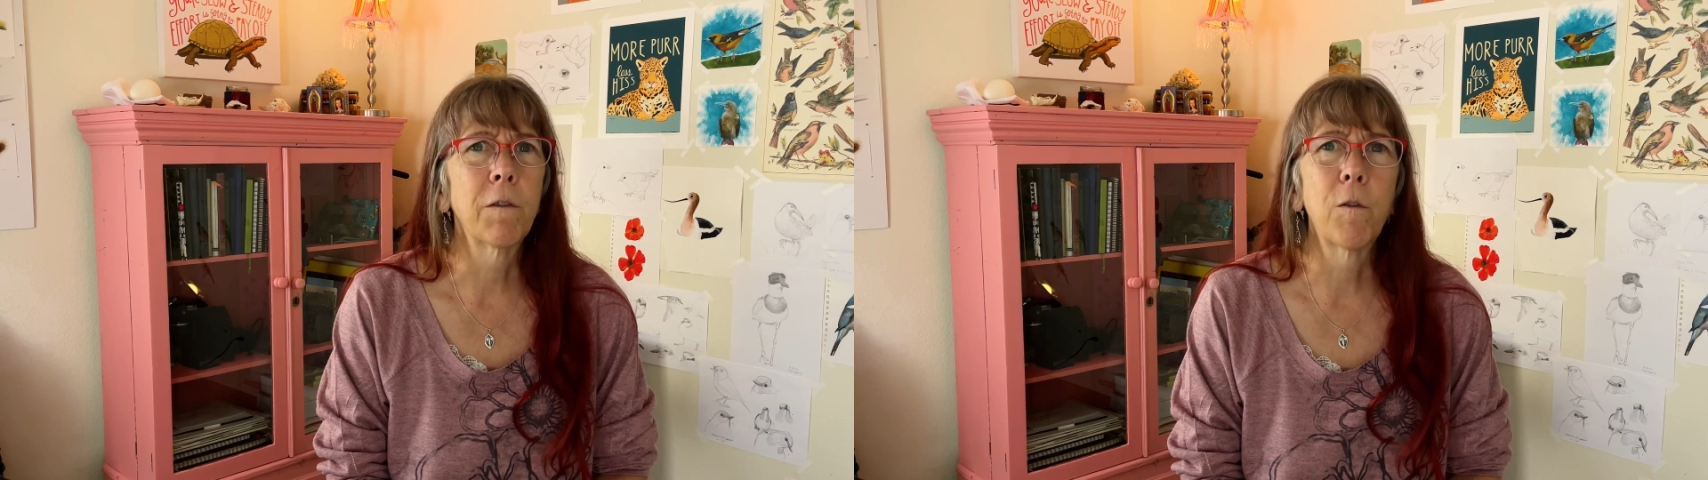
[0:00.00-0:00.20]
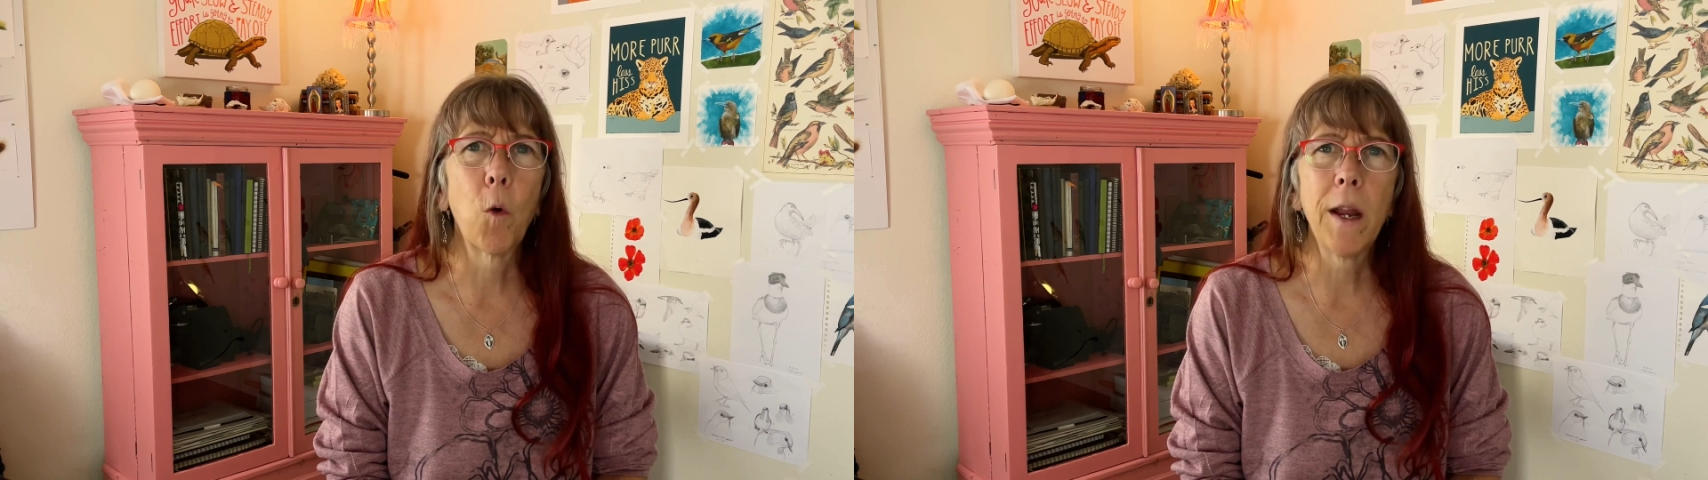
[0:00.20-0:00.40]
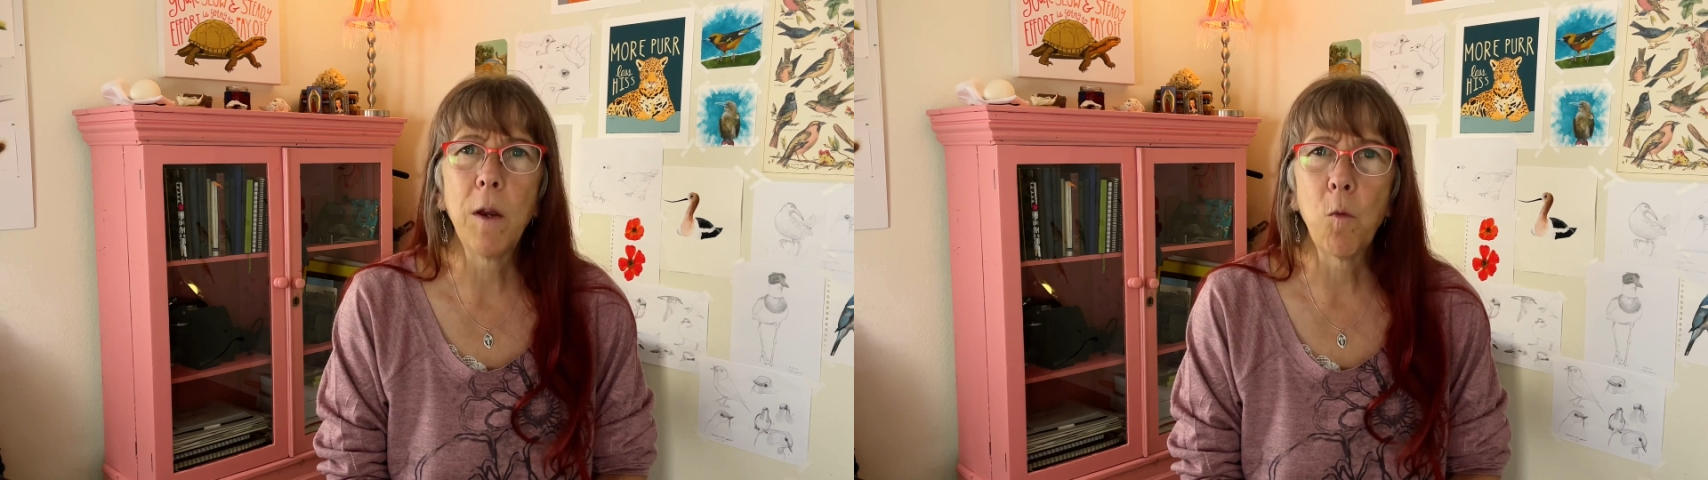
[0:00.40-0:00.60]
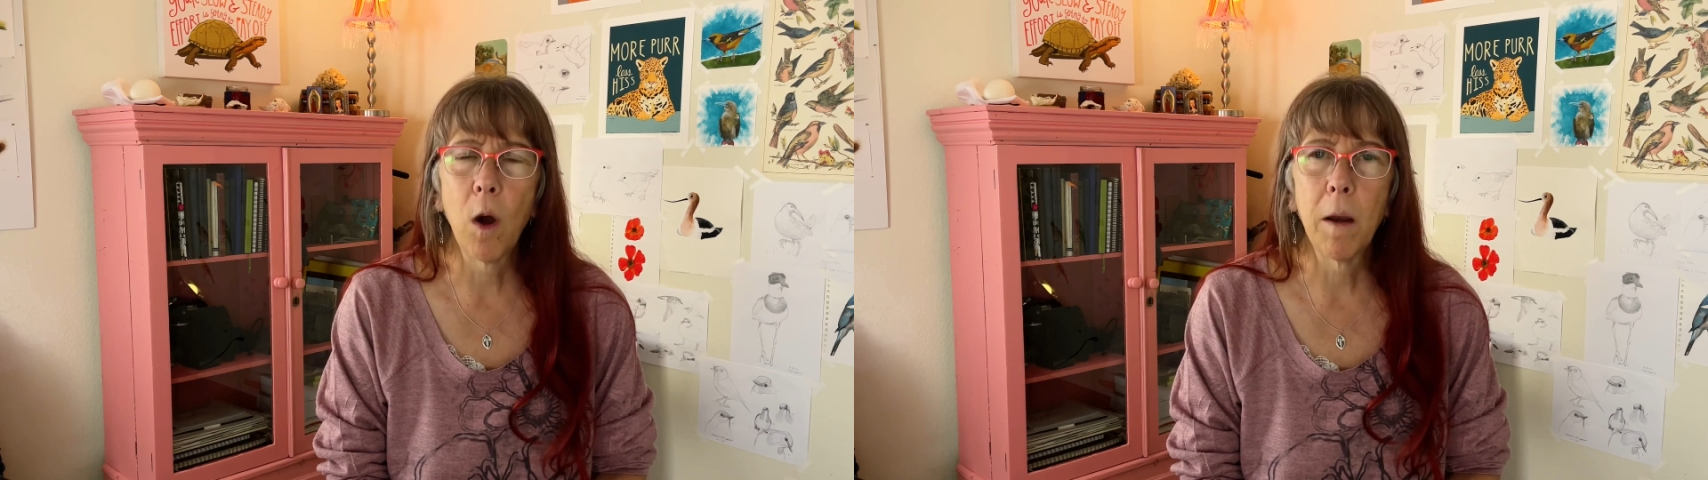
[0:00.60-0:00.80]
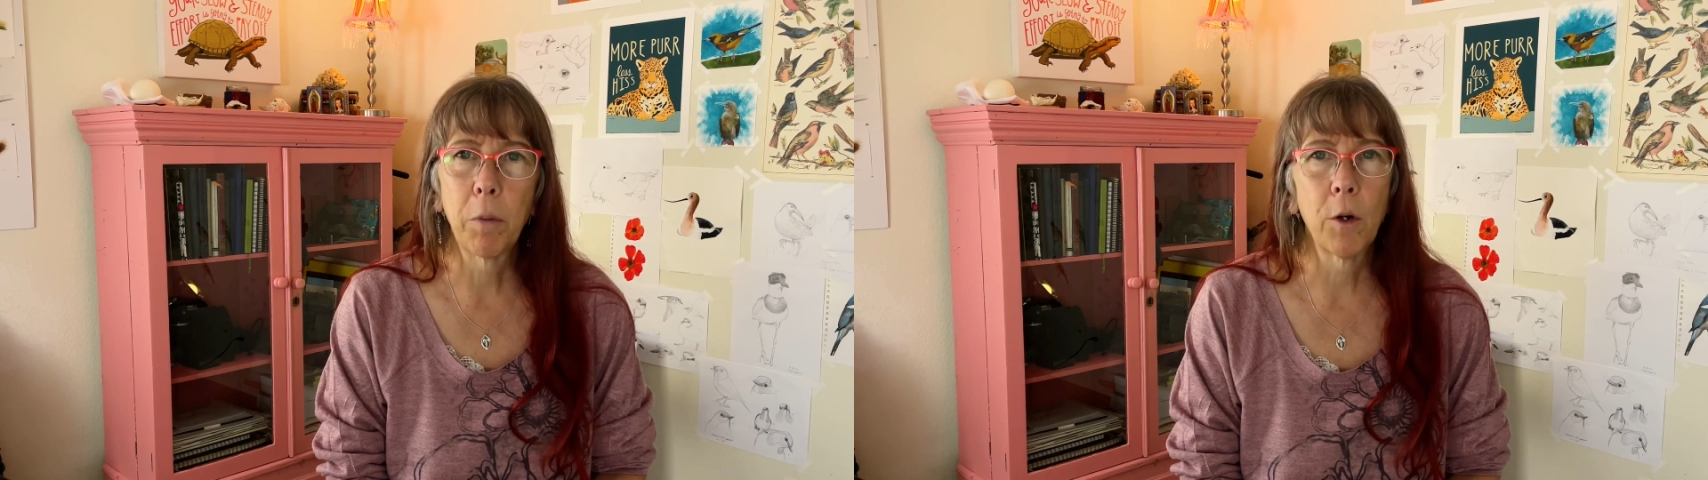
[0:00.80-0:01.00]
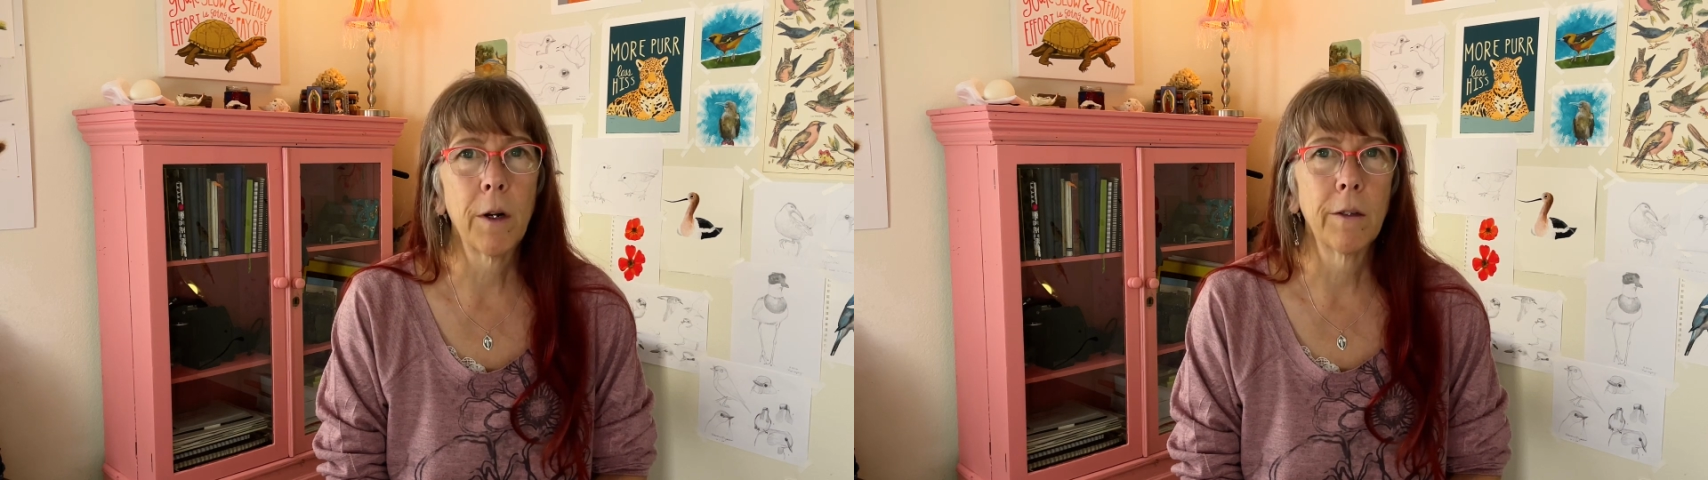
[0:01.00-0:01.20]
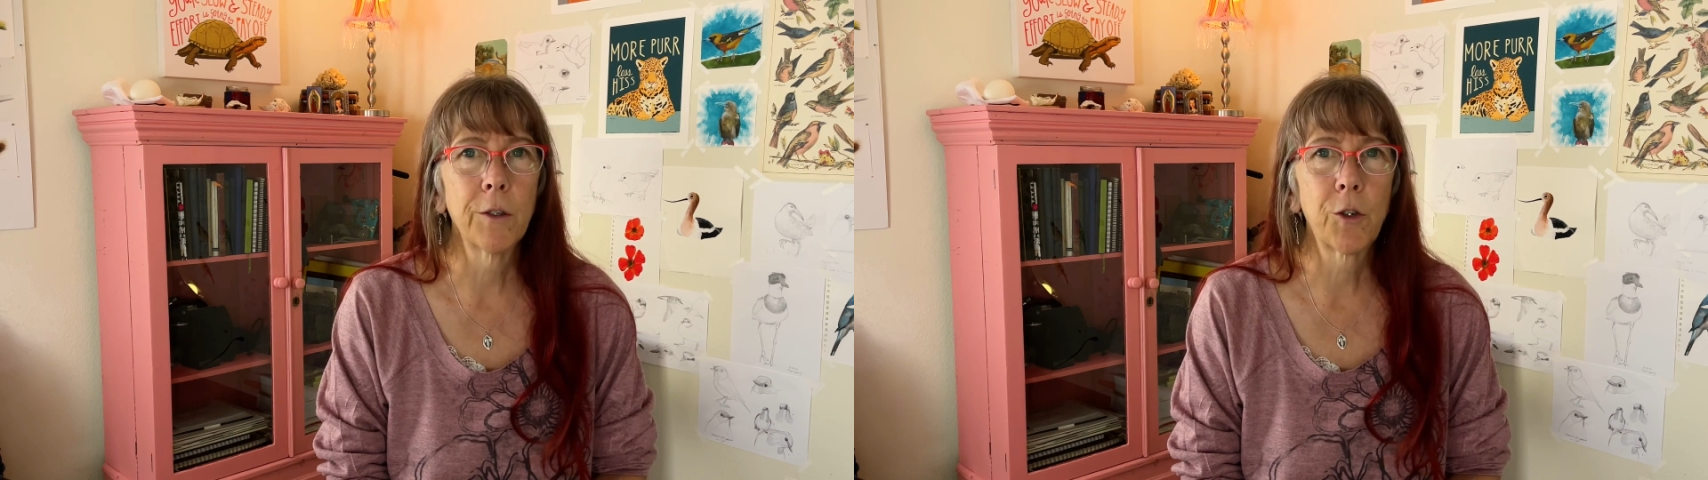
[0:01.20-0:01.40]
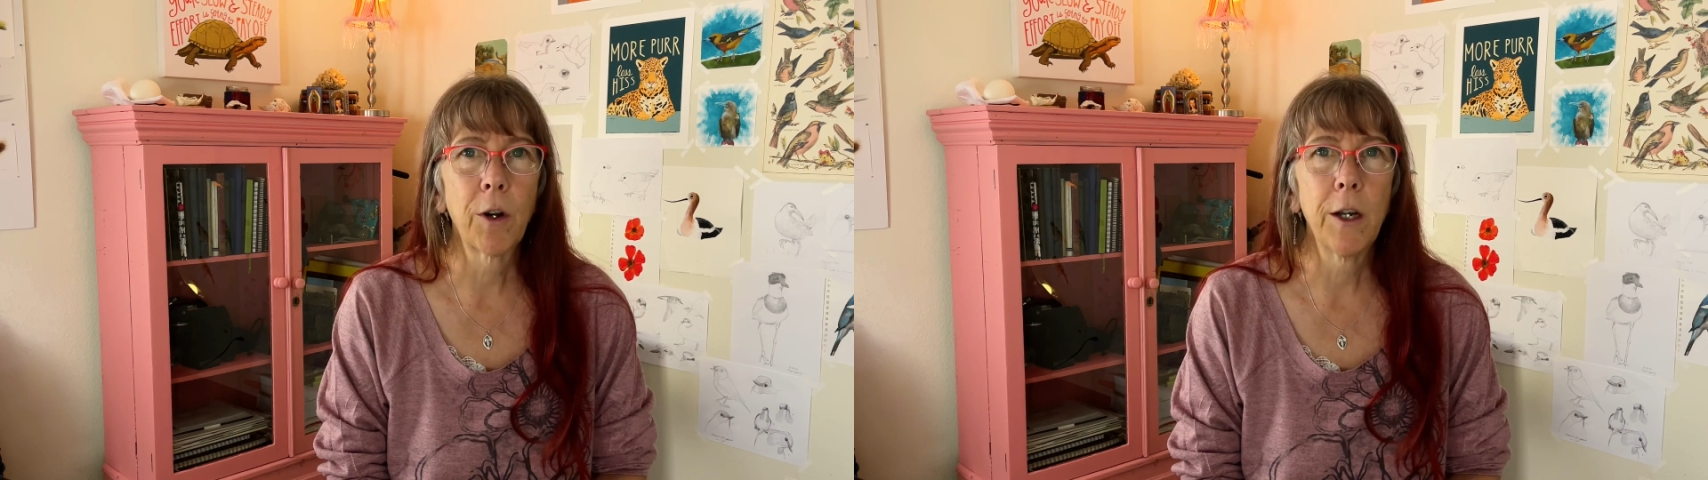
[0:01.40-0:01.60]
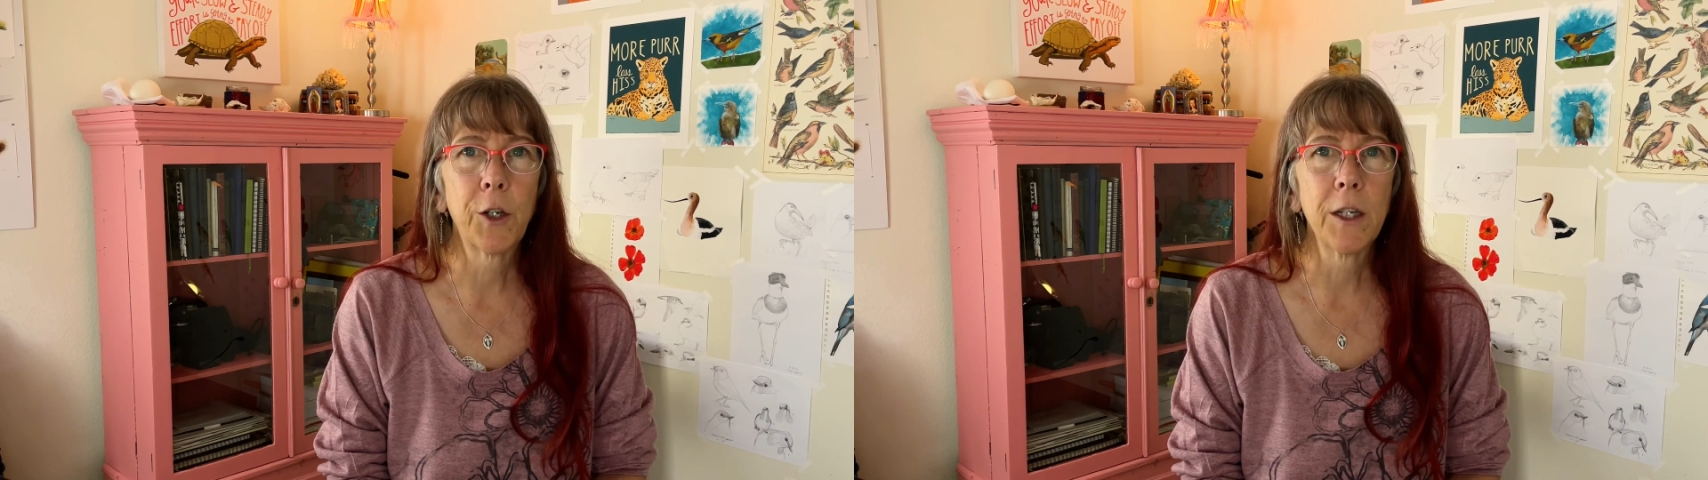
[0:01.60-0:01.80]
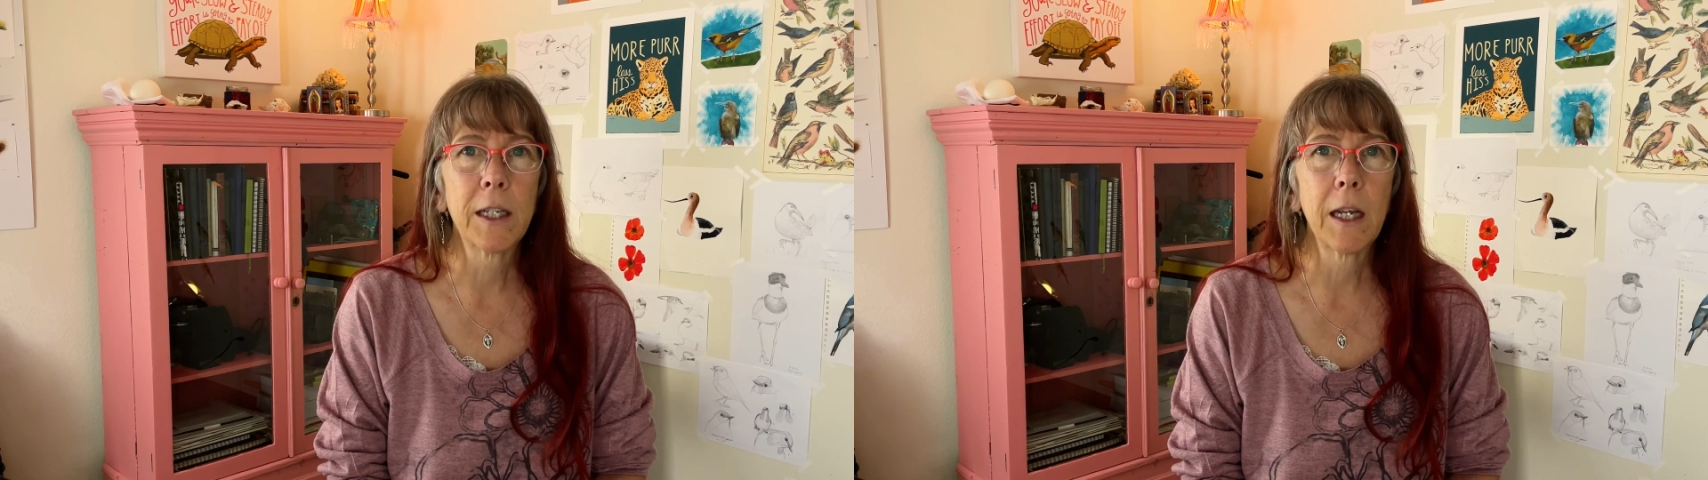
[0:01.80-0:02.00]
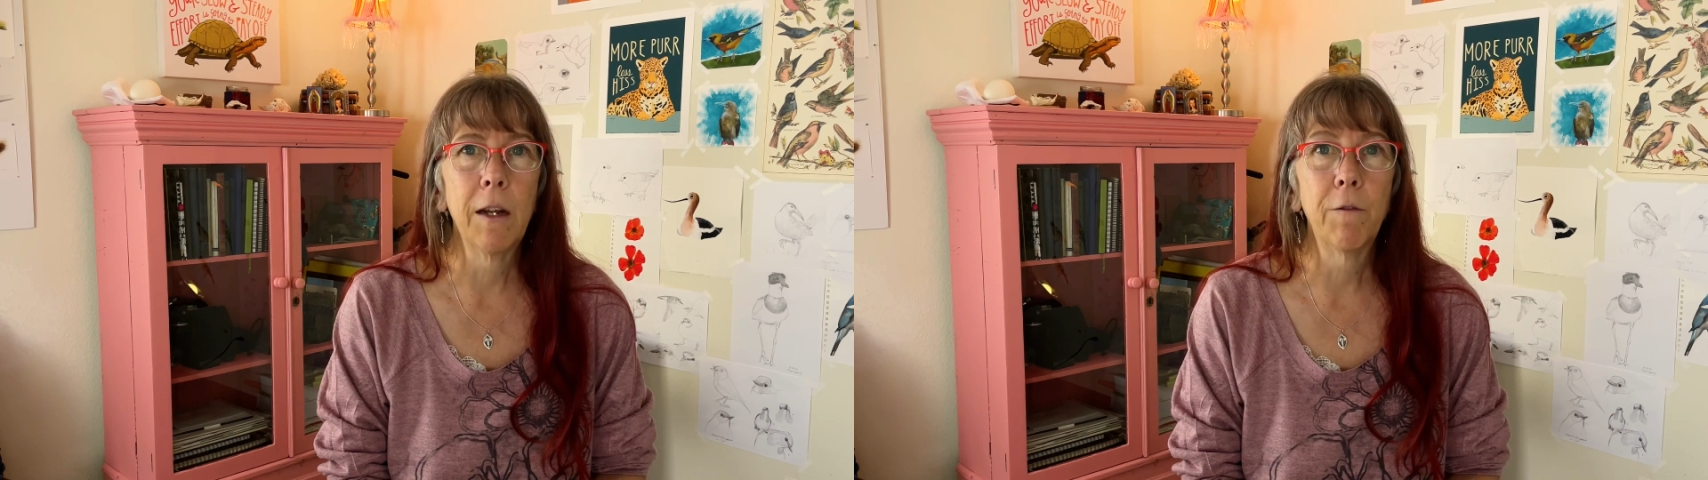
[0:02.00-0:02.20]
41 bird illustrations and